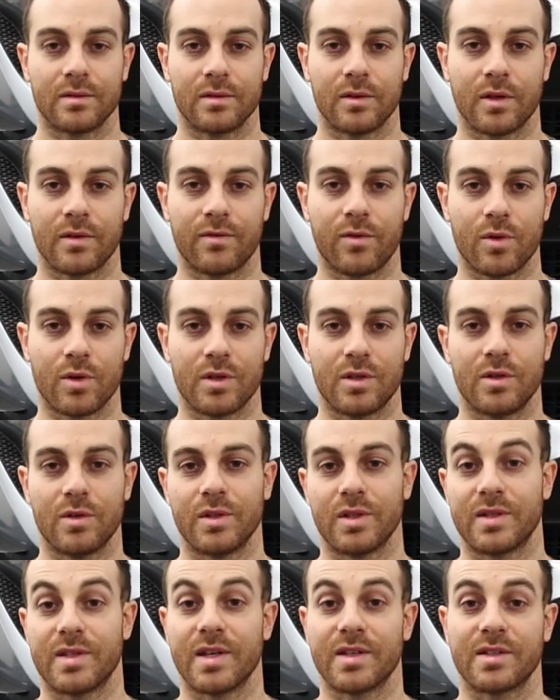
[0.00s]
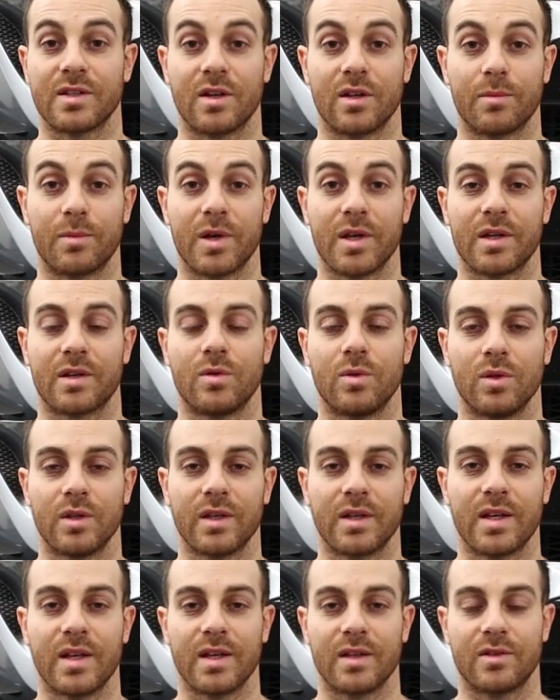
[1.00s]
looking forward to doing the testing on the brake
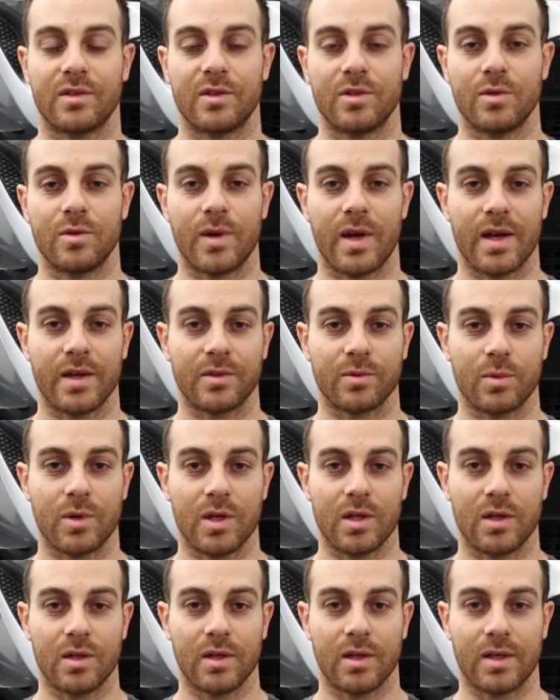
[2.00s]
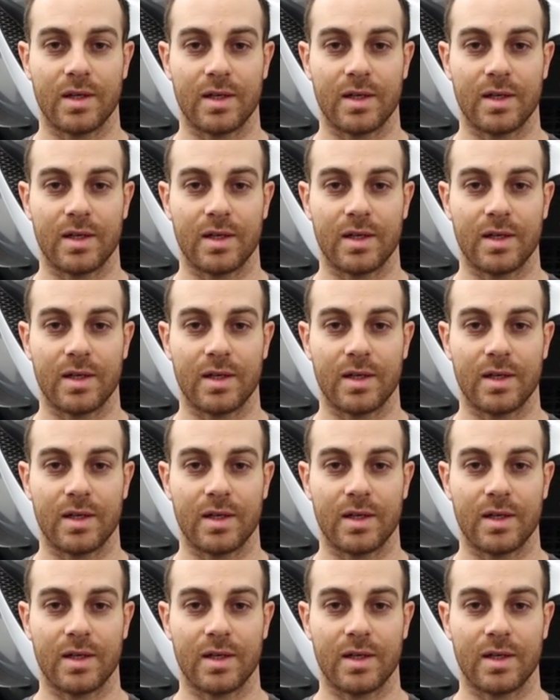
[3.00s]
cooling kit too as well.